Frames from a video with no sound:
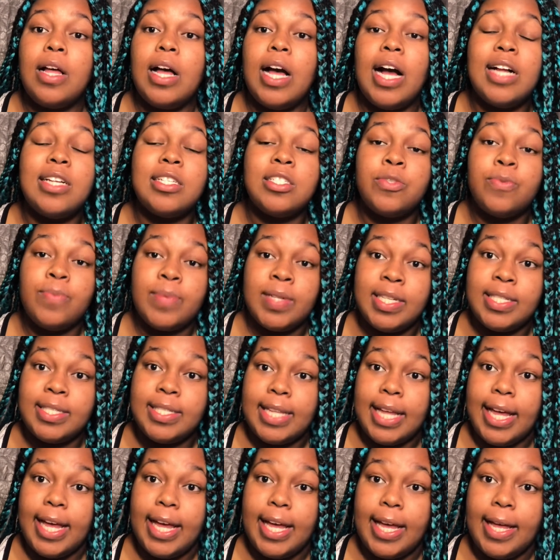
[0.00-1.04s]
I just want to
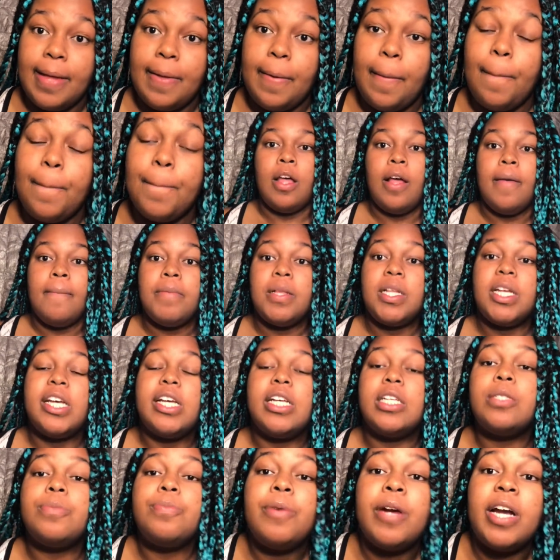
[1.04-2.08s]
say,
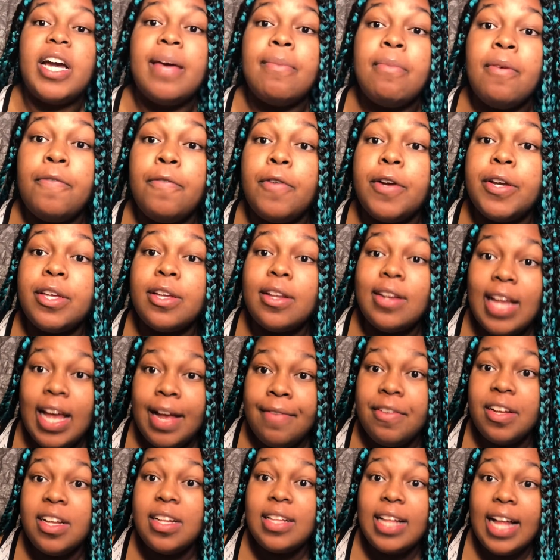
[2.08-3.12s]
please pray before you go to
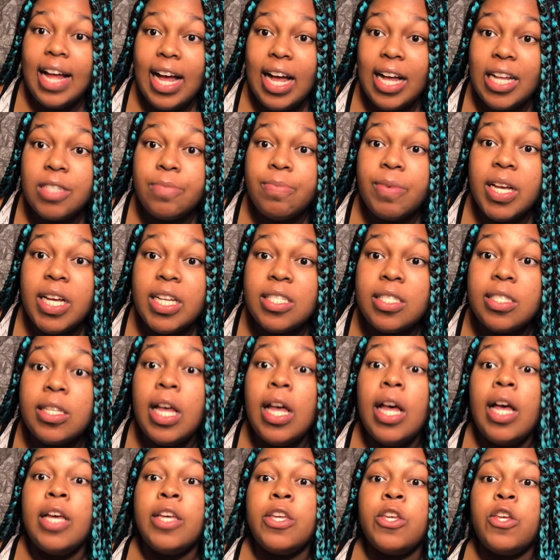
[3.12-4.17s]
every class, because
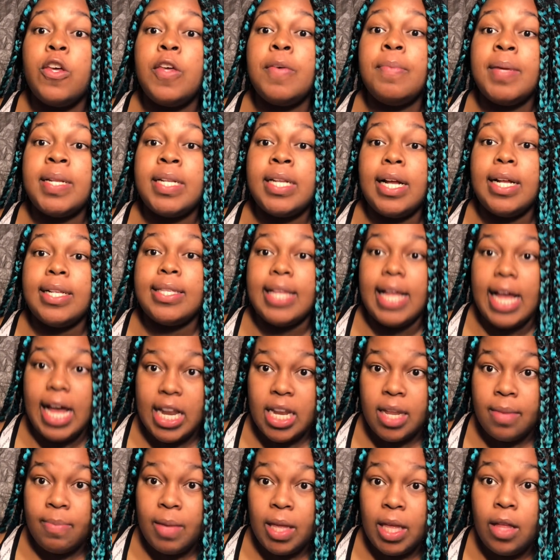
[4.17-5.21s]
human
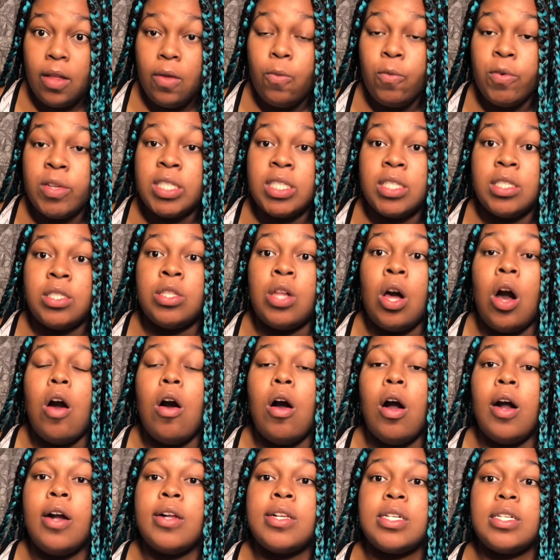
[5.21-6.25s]
anatomy was the
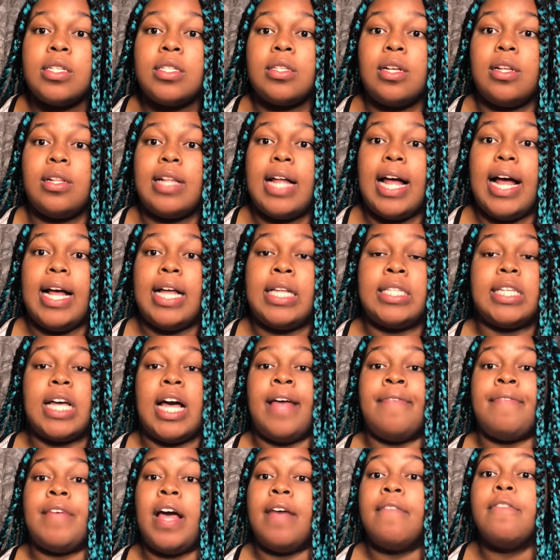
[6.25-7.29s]
hardest class
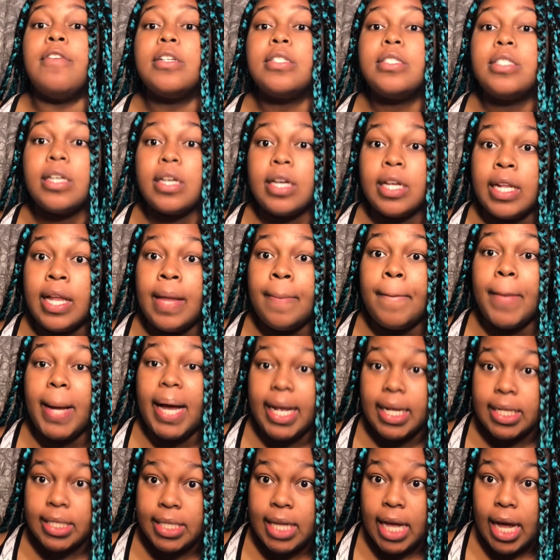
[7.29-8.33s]
I've ever taken in my
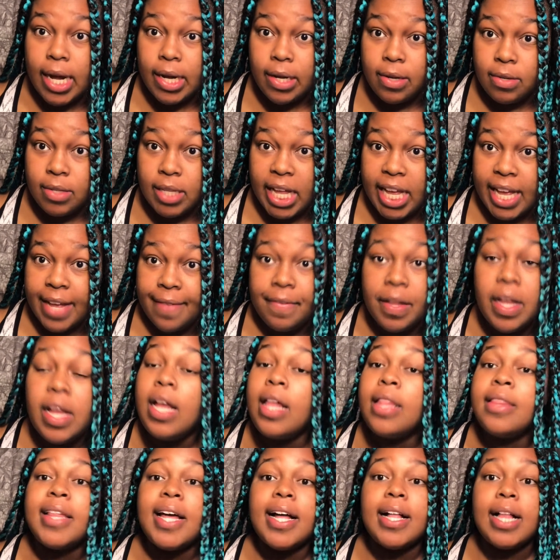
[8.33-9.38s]
entire life.
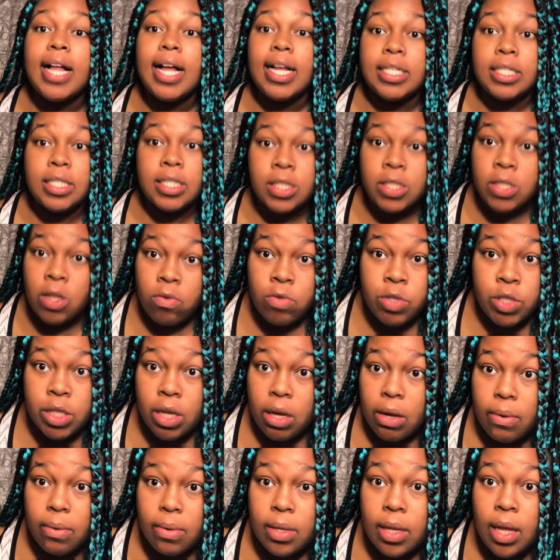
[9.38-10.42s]
That class is no
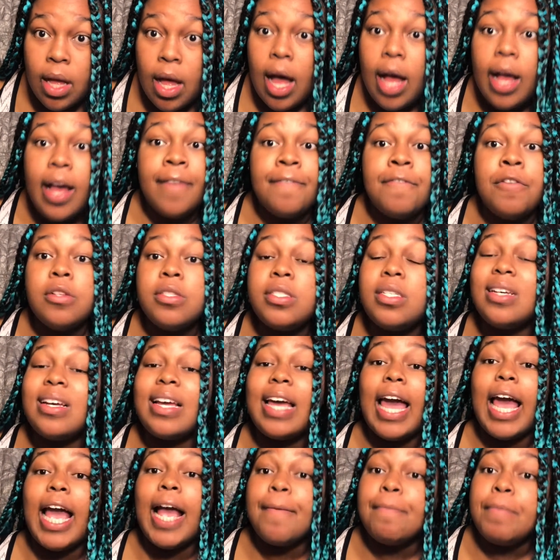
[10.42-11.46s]
joke. If you took
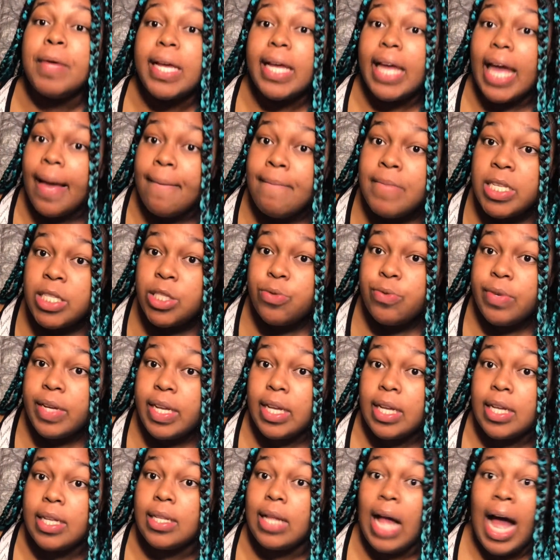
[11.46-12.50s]
AP chemistry
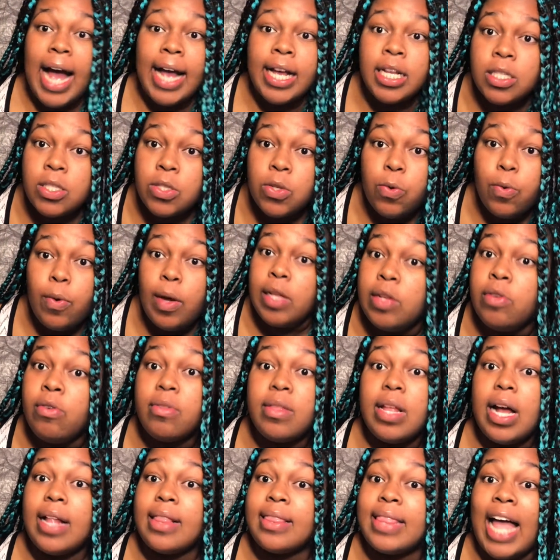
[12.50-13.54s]
in high school you
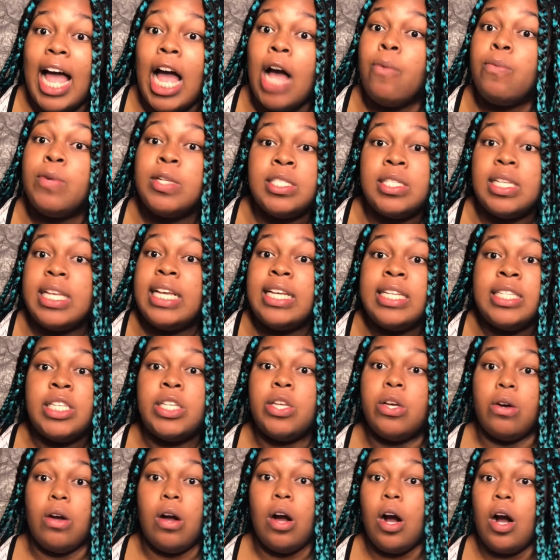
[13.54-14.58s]
thought that was
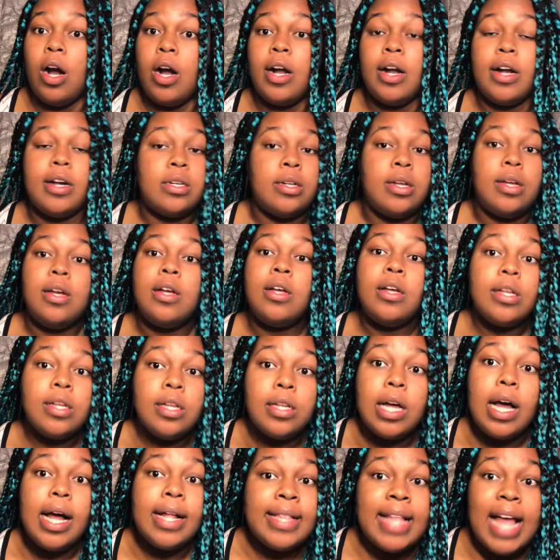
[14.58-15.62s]
easy or hard,
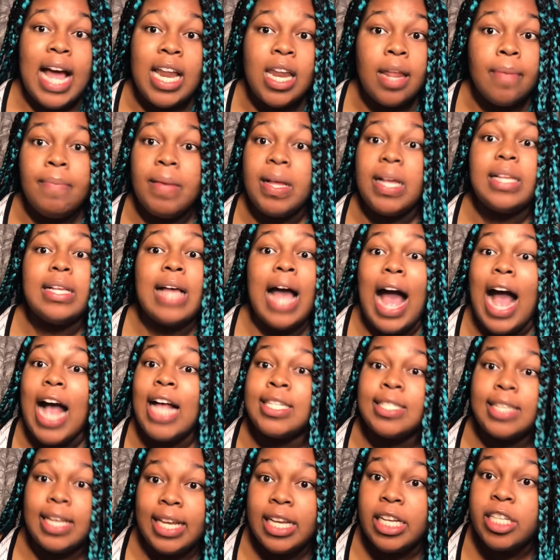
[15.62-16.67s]
anatomy
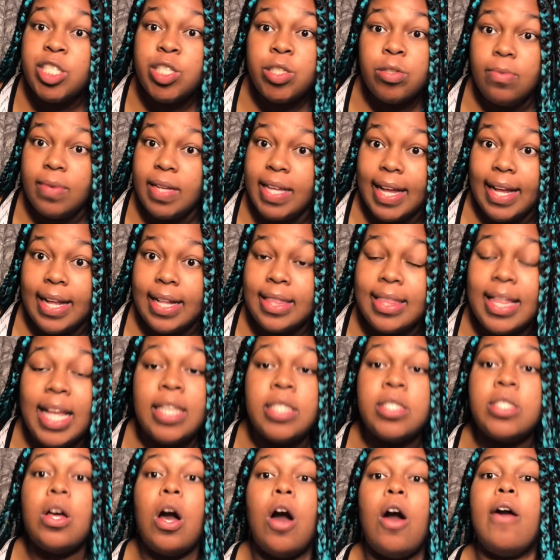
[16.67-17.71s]
hasn't hit you yet. That's
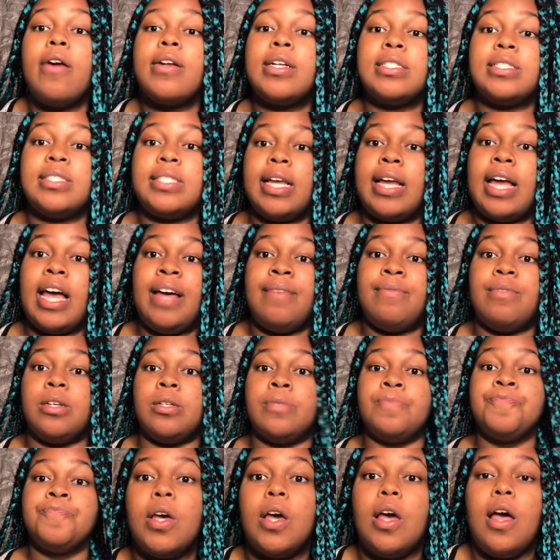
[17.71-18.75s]
the hardest thing ever.